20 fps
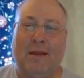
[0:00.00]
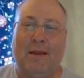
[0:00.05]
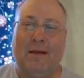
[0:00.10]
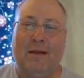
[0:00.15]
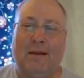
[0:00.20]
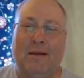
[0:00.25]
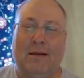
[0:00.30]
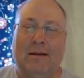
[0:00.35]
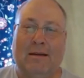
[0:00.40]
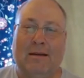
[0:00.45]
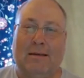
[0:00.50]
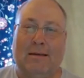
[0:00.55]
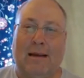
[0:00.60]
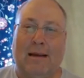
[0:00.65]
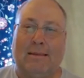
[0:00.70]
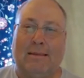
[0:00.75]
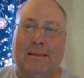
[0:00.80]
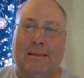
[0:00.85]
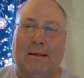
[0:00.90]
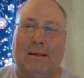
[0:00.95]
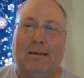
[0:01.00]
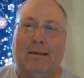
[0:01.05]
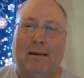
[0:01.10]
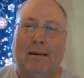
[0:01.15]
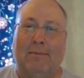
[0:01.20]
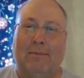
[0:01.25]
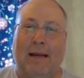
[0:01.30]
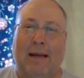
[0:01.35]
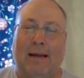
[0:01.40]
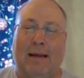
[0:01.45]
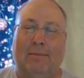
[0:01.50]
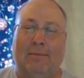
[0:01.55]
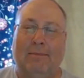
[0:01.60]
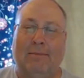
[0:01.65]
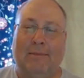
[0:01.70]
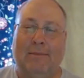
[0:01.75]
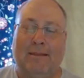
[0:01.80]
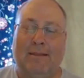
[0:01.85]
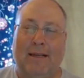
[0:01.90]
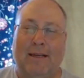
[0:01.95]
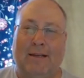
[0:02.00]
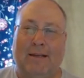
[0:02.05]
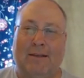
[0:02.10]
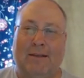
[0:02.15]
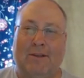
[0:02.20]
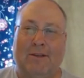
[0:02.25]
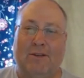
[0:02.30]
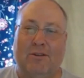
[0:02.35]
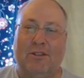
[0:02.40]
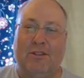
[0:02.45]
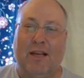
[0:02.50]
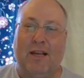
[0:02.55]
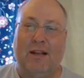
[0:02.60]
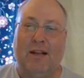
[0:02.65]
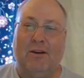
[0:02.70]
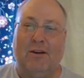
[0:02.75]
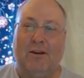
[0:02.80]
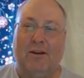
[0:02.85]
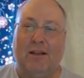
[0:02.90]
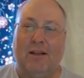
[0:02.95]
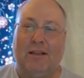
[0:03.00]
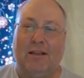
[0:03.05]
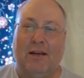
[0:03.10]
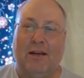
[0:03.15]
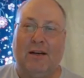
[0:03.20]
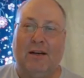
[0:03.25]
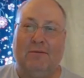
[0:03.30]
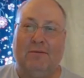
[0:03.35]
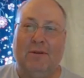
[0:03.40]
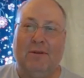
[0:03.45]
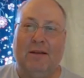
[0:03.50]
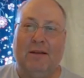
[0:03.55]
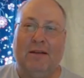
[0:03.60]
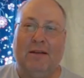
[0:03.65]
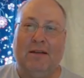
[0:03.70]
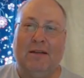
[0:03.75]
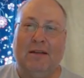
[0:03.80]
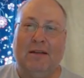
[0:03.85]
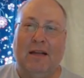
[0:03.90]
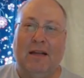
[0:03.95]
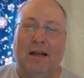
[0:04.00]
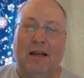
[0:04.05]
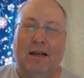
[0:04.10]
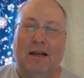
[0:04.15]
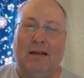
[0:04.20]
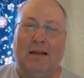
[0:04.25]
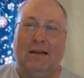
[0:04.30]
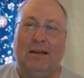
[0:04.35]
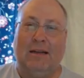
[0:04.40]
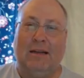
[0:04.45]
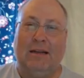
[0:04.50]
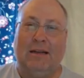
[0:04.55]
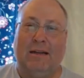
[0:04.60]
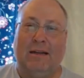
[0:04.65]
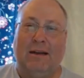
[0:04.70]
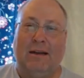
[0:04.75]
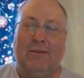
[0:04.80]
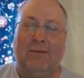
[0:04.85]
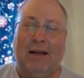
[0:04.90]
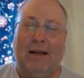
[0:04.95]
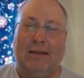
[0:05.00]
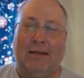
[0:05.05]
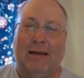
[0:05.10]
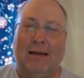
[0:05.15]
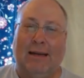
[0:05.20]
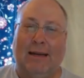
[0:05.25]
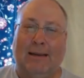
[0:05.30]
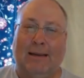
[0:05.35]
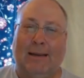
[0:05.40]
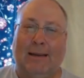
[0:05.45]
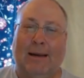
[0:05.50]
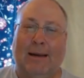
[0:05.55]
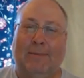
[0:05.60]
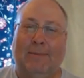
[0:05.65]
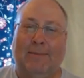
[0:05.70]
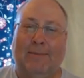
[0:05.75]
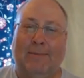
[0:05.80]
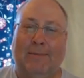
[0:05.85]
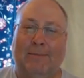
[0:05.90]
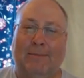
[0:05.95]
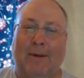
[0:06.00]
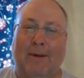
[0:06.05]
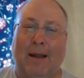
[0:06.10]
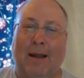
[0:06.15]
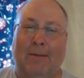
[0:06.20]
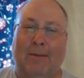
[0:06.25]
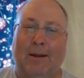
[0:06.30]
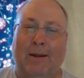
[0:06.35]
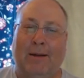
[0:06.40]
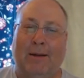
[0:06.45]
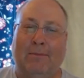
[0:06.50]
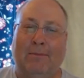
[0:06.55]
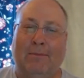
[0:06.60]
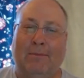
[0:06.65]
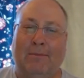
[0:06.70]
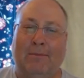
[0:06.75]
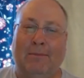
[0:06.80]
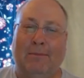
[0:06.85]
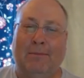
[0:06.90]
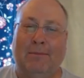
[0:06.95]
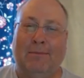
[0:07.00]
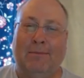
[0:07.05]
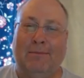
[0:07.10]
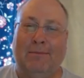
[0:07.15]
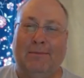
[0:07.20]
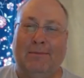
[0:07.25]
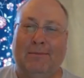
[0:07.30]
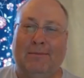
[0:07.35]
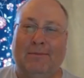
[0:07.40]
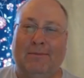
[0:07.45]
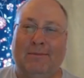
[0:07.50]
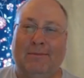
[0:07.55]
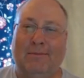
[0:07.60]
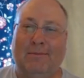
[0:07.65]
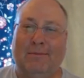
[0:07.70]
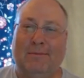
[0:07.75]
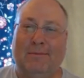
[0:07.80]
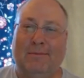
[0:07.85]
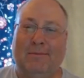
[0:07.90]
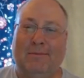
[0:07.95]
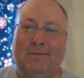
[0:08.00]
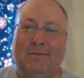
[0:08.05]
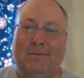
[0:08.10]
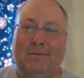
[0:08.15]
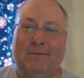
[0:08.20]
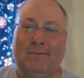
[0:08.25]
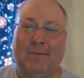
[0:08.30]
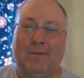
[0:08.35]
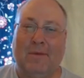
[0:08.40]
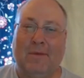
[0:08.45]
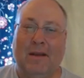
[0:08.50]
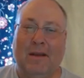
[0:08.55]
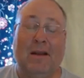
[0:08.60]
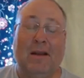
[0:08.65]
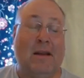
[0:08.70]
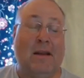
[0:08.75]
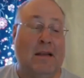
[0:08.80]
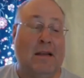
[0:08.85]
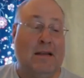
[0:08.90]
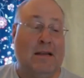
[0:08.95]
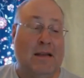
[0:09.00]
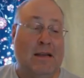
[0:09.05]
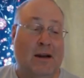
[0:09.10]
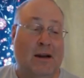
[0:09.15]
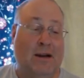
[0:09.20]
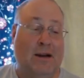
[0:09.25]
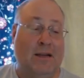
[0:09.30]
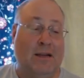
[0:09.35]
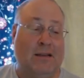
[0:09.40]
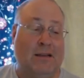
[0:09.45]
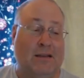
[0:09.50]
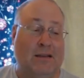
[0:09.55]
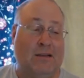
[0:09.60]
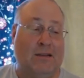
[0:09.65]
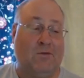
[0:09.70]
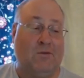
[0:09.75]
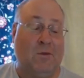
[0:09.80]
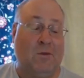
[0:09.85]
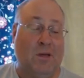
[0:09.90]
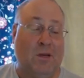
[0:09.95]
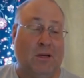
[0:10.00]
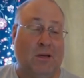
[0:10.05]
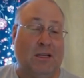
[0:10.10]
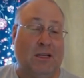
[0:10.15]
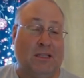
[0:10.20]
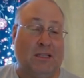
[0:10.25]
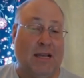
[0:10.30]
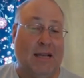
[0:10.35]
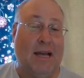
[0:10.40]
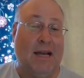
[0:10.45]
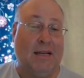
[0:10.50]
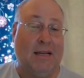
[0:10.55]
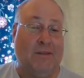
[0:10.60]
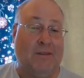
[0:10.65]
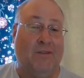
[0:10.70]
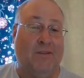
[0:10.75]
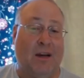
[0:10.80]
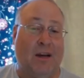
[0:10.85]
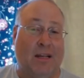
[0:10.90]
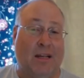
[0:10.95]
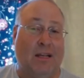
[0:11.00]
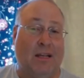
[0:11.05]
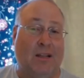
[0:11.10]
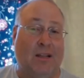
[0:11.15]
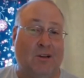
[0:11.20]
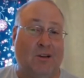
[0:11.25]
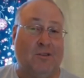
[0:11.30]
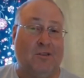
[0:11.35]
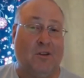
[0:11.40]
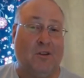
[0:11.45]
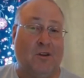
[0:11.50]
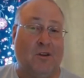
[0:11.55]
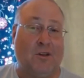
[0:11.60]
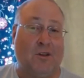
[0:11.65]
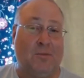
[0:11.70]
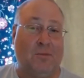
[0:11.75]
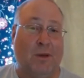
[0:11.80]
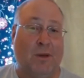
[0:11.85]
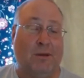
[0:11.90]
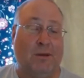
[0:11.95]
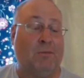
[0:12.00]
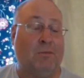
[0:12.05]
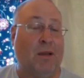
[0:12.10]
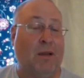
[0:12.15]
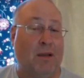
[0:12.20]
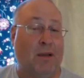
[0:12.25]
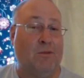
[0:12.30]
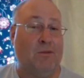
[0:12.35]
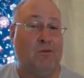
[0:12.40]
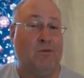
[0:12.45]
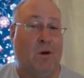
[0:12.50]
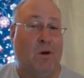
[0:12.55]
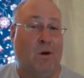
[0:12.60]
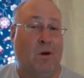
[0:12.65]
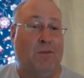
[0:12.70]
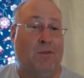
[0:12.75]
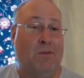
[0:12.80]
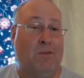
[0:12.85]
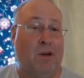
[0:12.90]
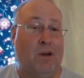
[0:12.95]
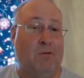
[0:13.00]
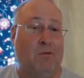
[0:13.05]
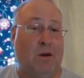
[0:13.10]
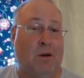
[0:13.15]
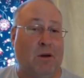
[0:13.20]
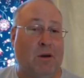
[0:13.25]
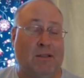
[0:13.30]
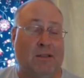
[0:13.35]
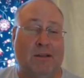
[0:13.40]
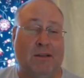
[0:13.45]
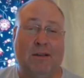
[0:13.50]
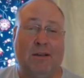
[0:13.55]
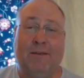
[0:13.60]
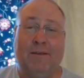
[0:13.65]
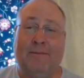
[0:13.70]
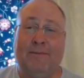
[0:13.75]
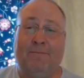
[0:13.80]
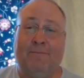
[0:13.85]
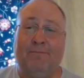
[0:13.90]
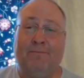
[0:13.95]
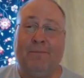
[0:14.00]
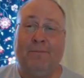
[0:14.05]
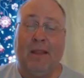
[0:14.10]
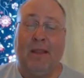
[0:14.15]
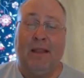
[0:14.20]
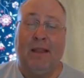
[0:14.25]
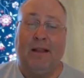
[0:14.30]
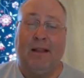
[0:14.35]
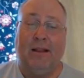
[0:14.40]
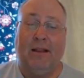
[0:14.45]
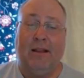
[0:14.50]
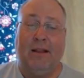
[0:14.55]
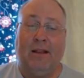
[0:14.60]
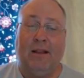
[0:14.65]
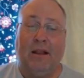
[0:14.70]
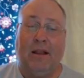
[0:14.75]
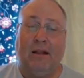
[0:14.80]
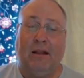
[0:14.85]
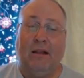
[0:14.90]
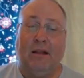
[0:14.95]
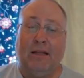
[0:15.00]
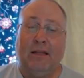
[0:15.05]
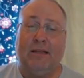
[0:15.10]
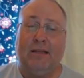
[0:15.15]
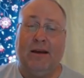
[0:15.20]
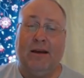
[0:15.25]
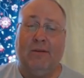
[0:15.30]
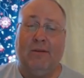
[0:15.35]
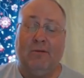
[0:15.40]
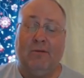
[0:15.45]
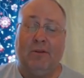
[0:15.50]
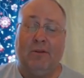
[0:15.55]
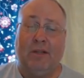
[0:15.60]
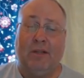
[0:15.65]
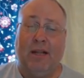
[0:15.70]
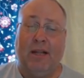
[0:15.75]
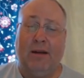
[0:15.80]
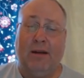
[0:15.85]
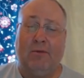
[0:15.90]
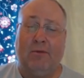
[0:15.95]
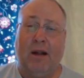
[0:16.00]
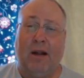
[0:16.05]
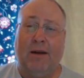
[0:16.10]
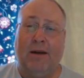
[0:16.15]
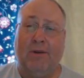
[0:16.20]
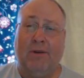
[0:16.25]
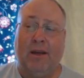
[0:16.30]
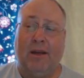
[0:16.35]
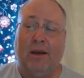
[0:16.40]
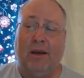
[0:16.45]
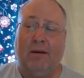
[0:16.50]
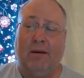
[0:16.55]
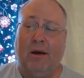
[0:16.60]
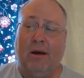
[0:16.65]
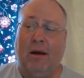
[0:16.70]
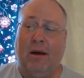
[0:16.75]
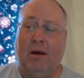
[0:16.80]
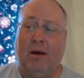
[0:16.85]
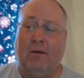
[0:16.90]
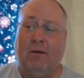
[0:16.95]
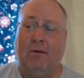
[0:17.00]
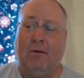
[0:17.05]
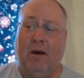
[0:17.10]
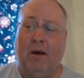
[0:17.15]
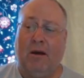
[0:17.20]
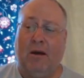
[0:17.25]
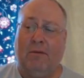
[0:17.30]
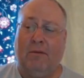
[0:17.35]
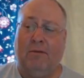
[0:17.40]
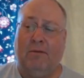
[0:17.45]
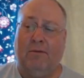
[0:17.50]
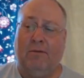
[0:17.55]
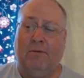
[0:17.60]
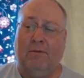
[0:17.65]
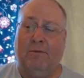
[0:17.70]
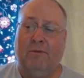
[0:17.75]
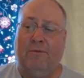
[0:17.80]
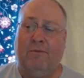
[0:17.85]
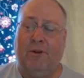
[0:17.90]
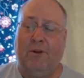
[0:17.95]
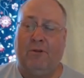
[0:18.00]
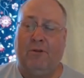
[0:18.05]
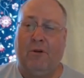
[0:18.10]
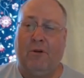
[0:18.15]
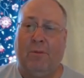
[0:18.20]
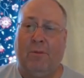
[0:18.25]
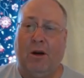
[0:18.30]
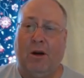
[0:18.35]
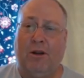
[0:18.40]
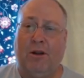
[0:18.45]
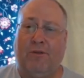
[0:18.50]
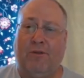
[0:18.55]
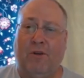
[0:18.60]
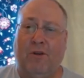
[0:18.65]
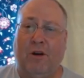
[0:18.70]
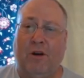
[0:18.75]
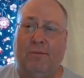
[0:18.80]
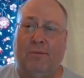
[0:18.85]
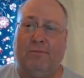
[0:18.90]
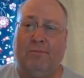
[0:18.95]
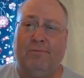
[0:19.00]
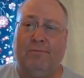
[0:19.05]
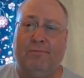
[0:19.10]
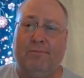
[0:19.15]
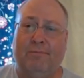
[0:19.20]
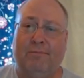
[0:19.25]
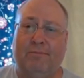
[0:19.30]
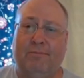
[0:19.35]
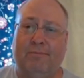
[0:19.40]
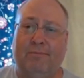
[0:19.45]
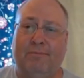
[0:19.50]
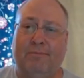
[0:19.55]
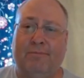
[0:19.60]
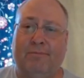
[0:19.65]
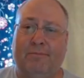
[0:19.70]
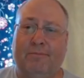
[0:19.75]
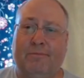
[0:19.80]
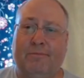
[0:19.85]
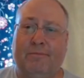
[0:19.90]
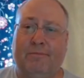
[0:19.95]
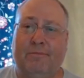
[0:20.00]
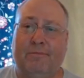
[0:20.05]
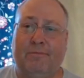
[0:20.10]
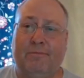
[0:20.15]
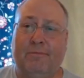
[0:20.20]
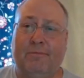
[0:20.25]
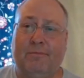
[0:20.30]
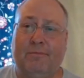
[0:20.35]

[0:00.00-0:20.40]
Just you and me, says suicidal Qatar. Yeah. If I die it. enough, maybe. Let's go see Darius. Darius is really sad to fucking lose Hornsby. He was one of the good ones. He was. He was. Let's have tonight. We're having a, a, a funeral party for him. Uh, he wanted us to avenge him.